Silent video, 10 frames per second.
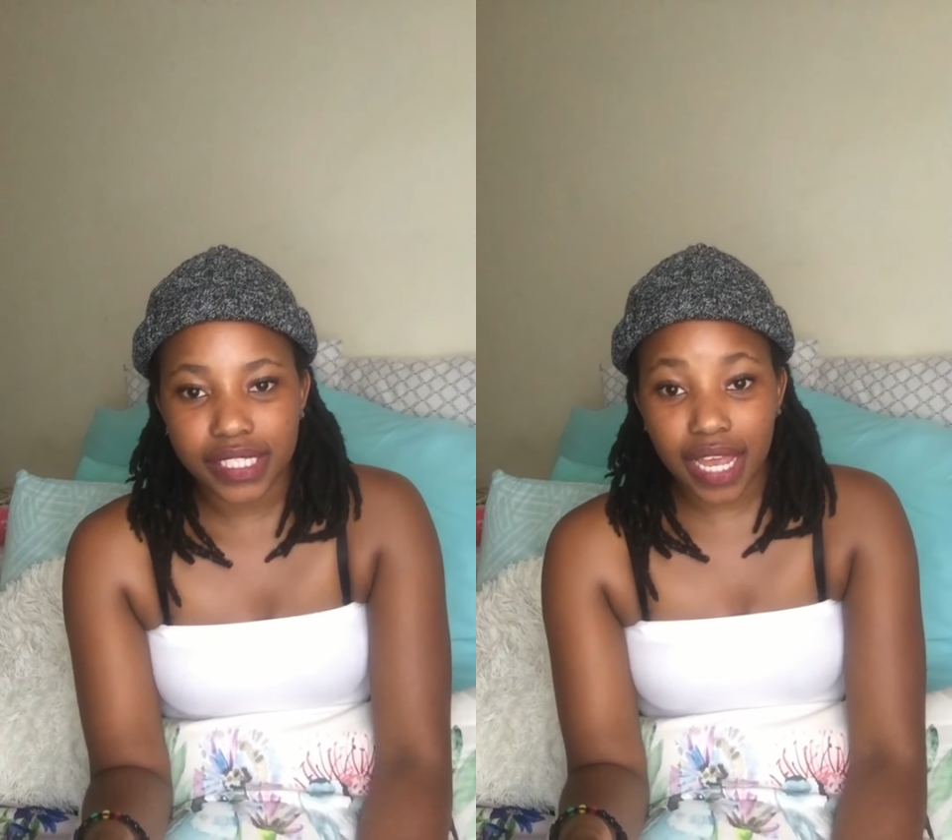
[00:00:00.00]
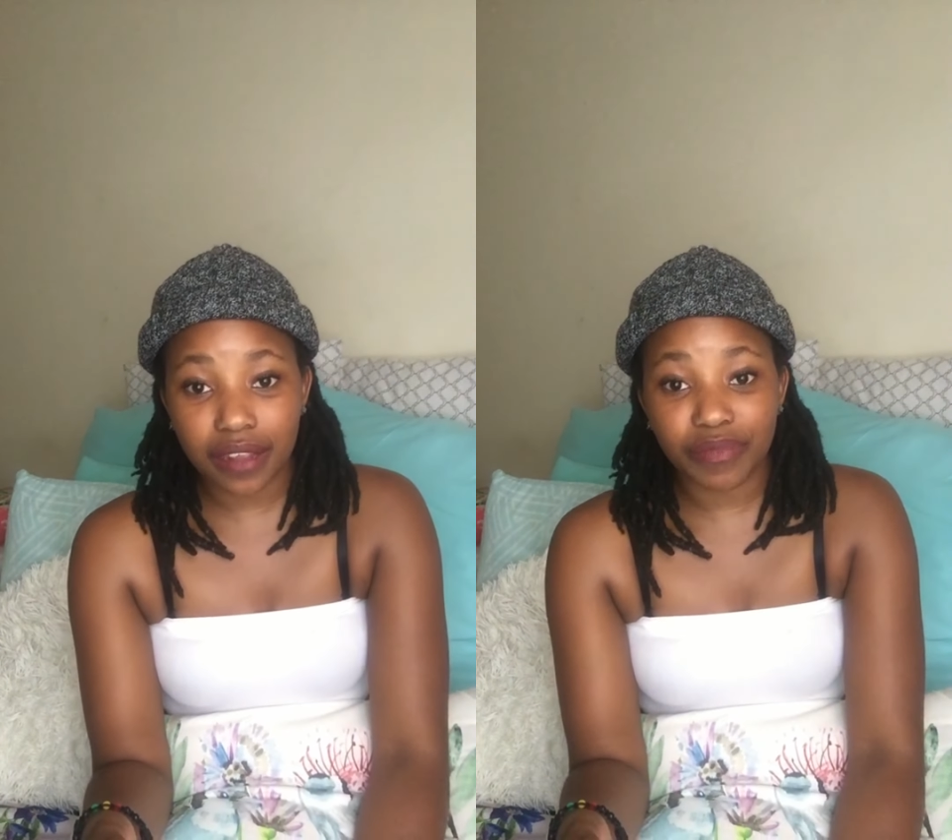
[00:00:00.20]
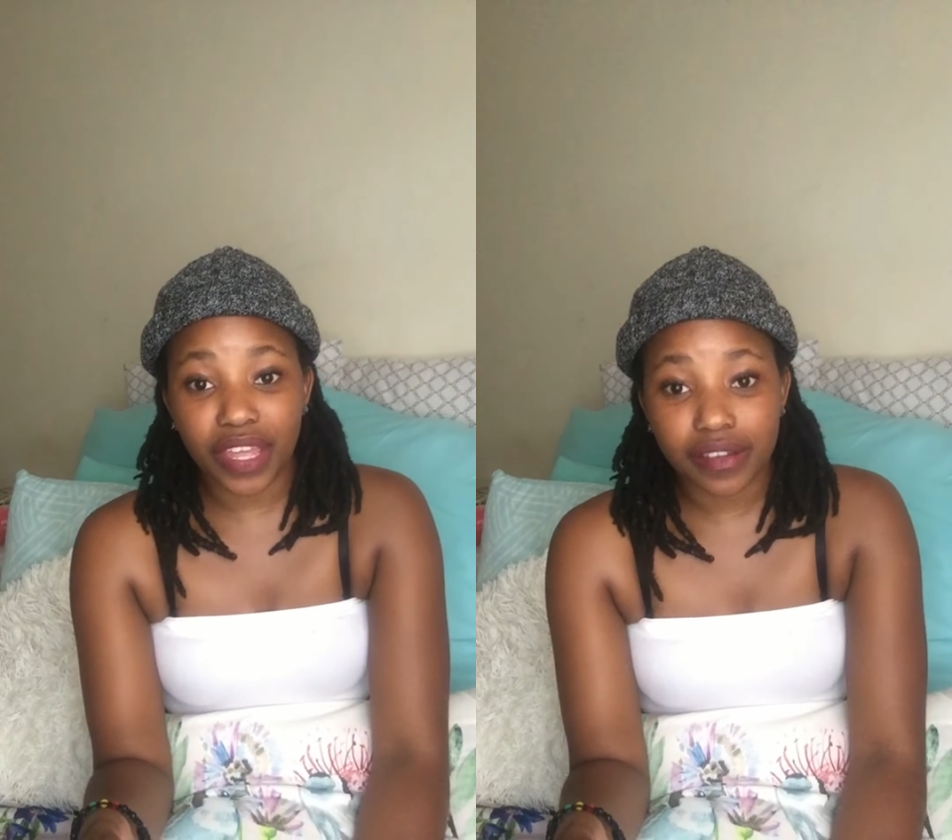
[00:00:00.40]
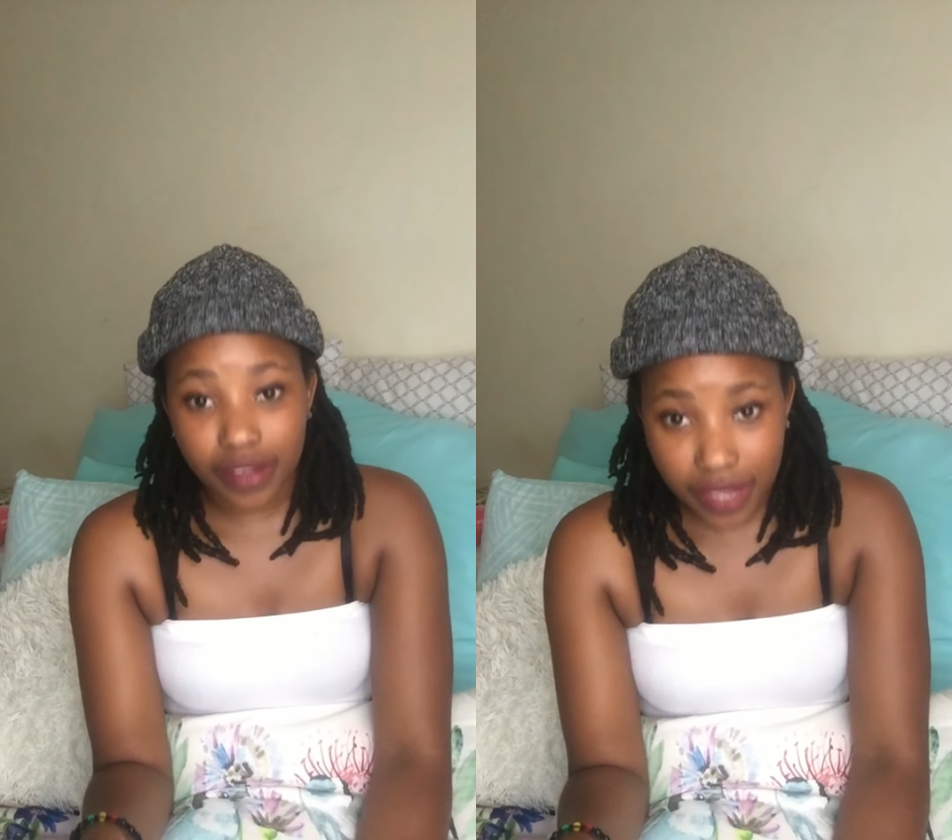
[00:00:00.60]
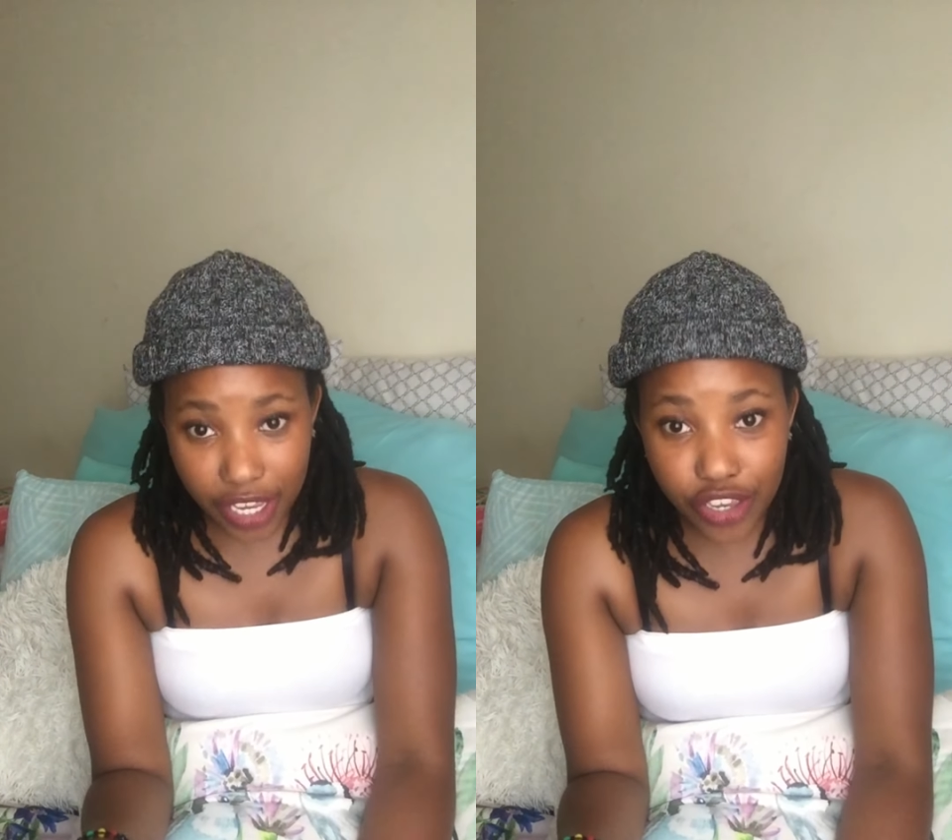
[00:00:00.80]
Tell him that,
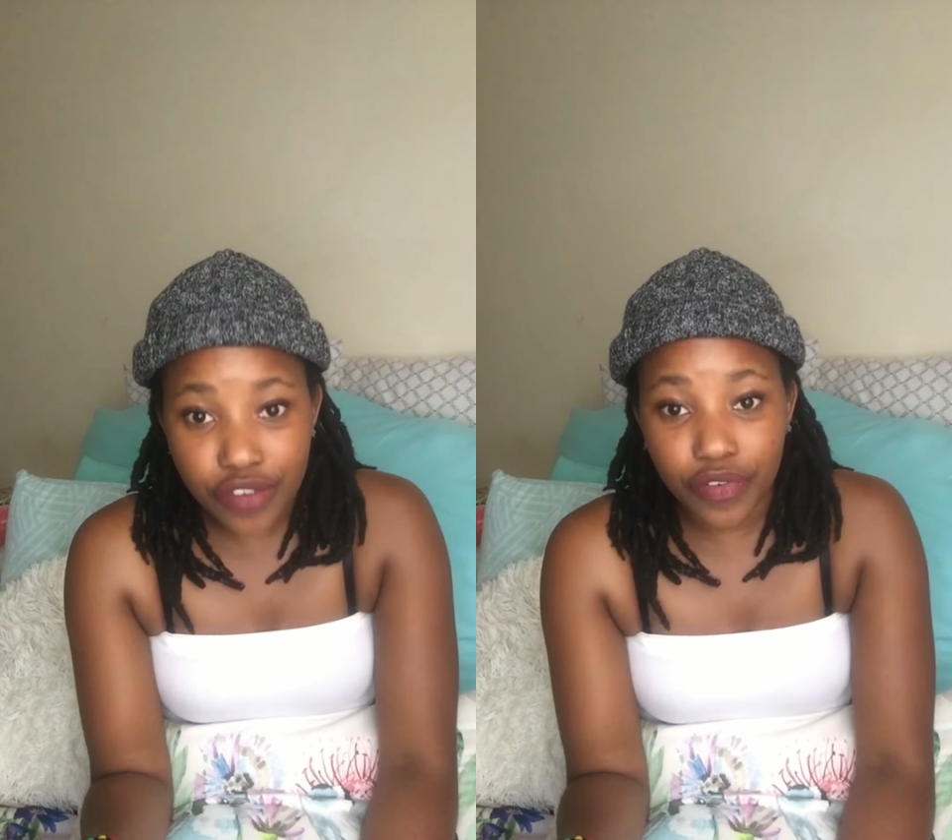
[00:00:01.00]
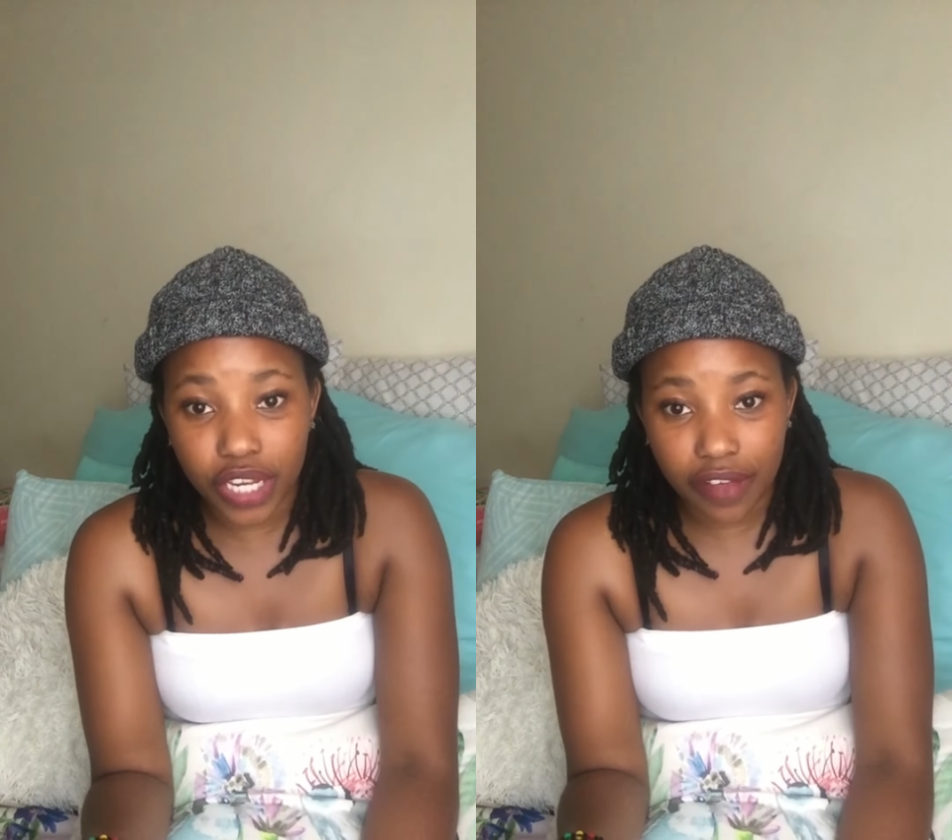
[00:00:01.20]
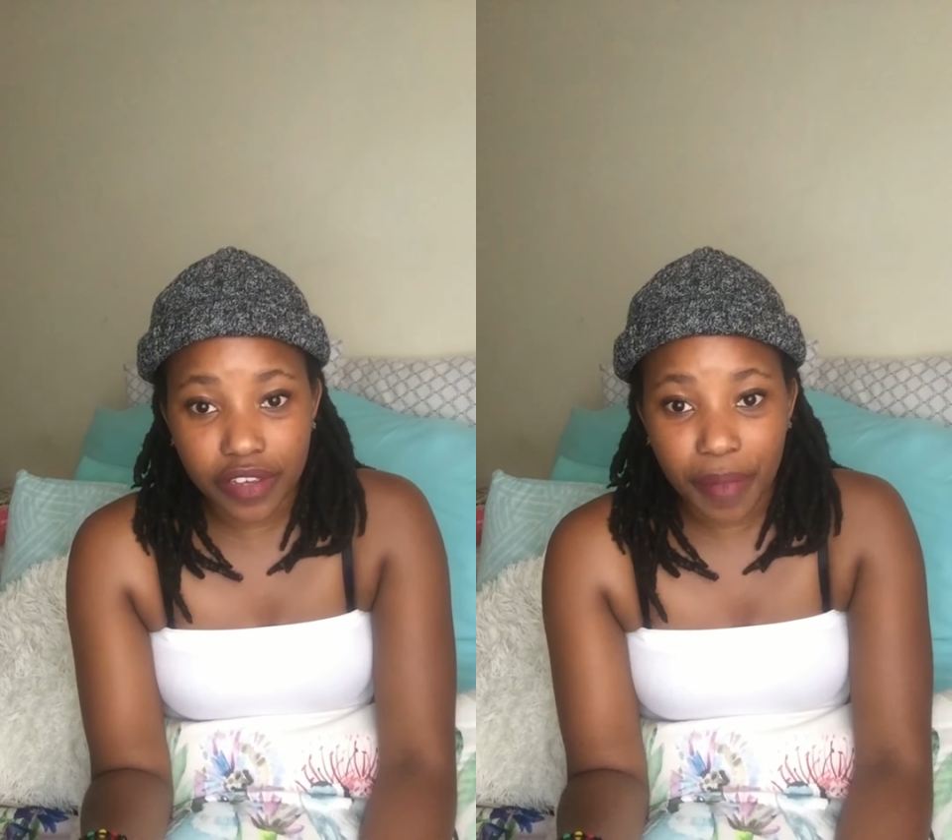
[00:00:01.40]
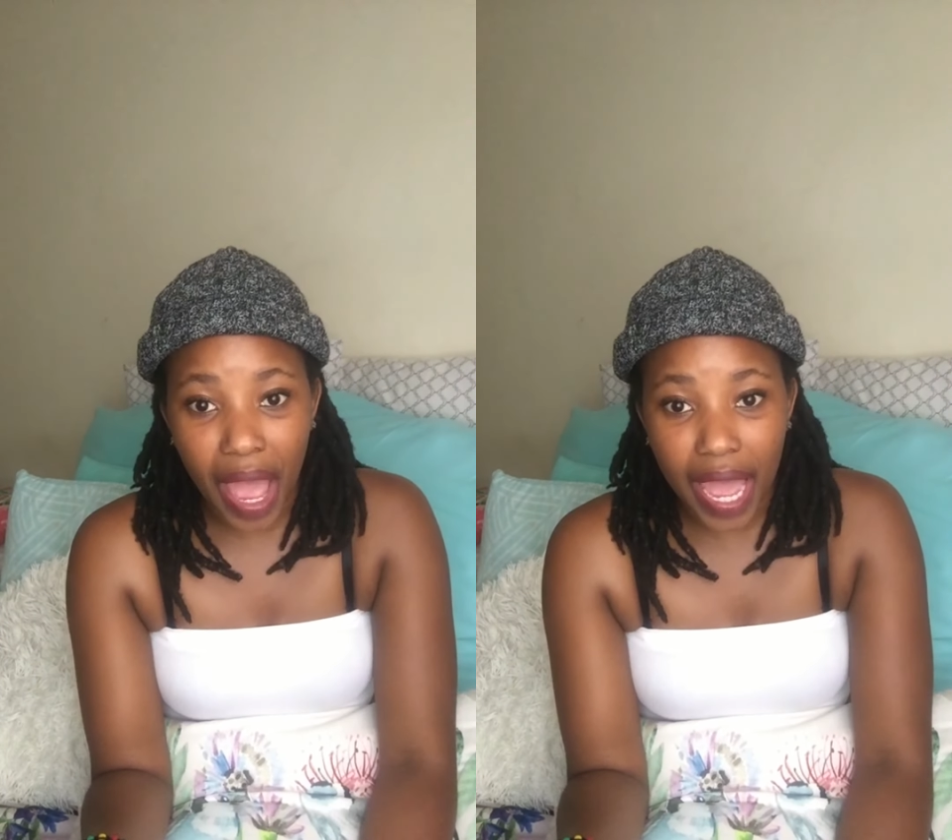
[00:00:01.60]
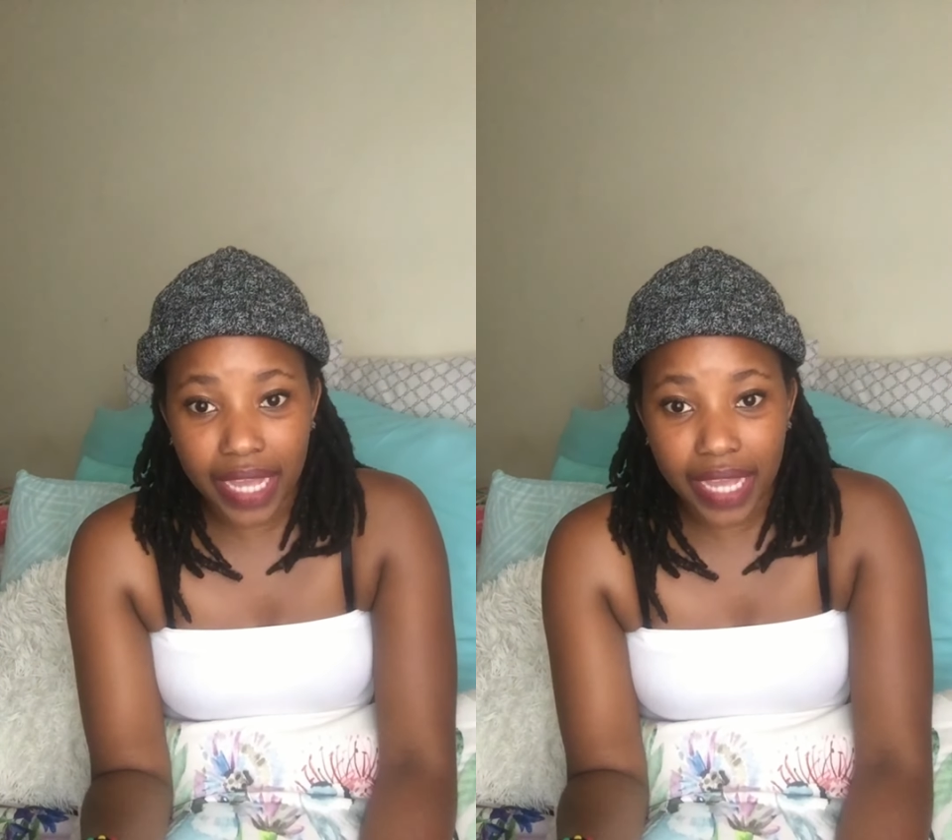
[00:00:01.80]
thank you for loving my